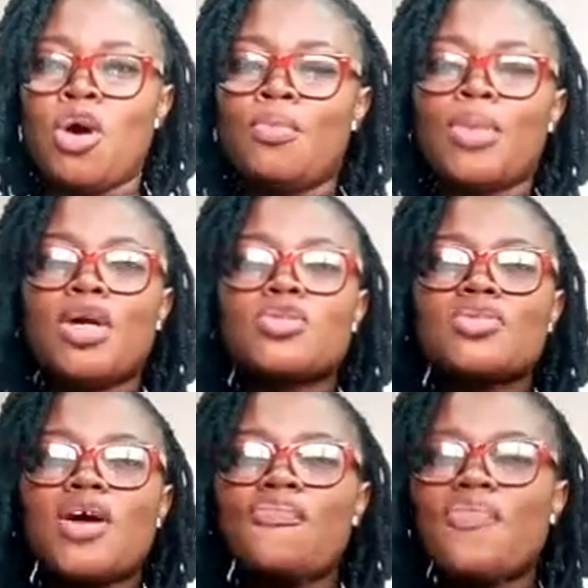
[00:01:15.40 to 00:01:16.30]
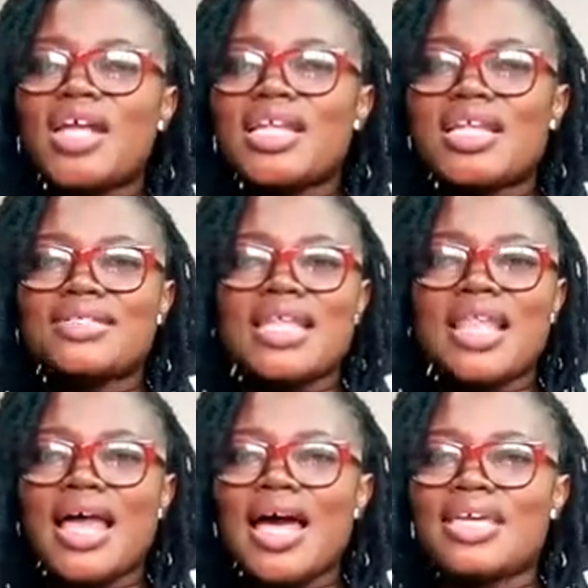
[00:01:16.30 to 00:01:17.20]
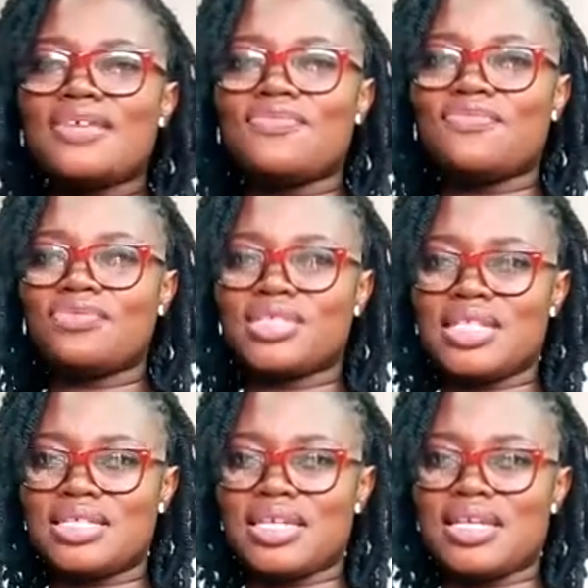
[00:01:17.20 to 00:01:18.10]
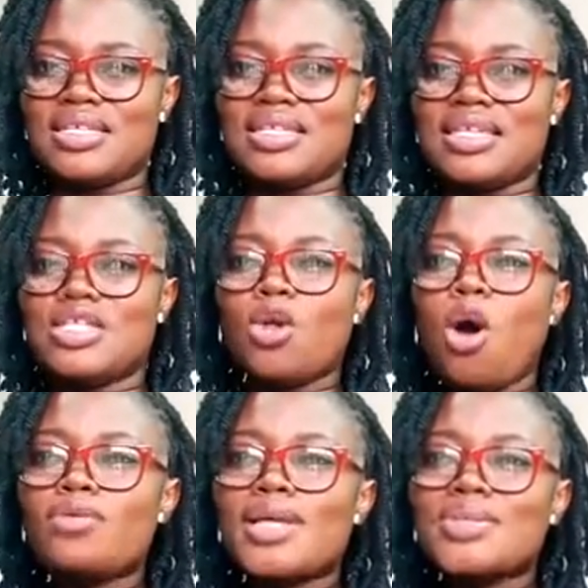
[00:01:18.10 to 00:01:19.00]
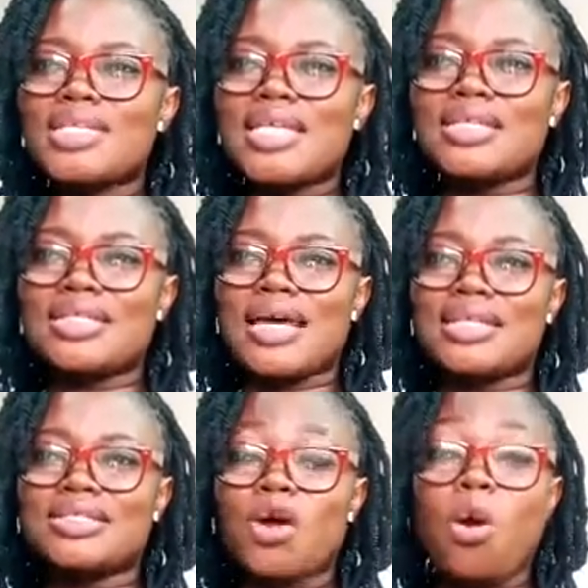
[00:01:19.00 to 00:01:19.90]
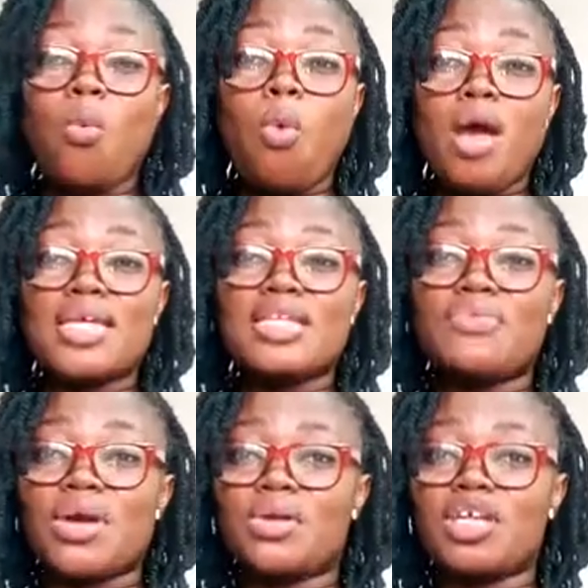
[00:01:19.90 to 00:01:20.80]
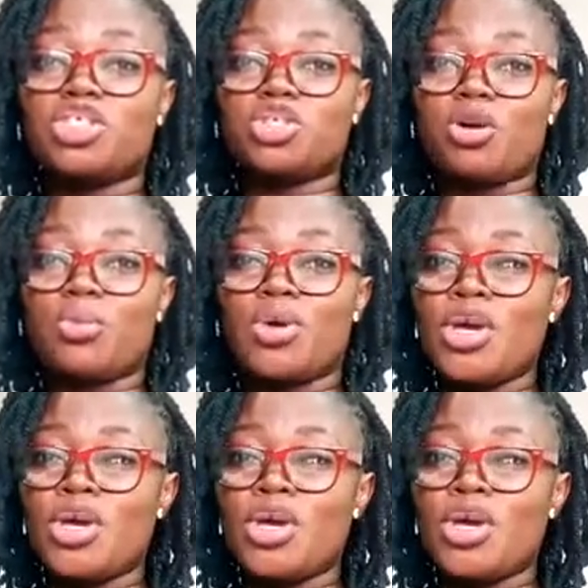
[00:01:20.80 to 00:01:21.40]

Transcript: Because you don't find out that in life these days, it's all now centered on working a regular job.